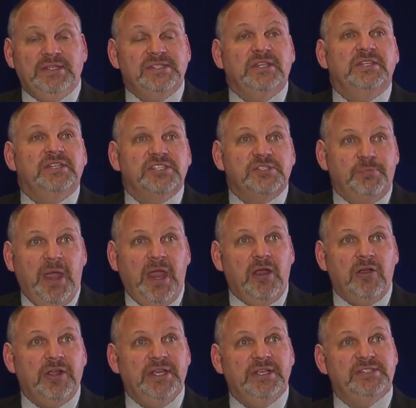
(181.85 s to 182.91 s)
he's in
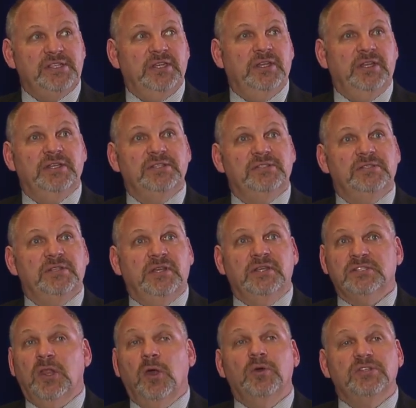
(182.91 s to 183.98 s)
despair, he's in
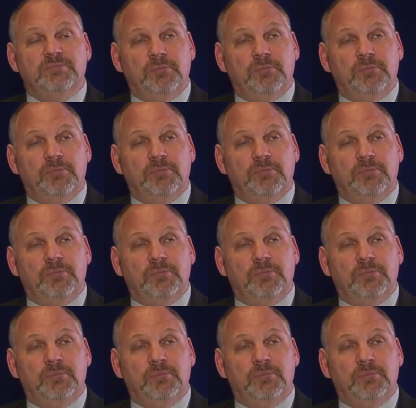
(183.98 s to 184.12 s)
his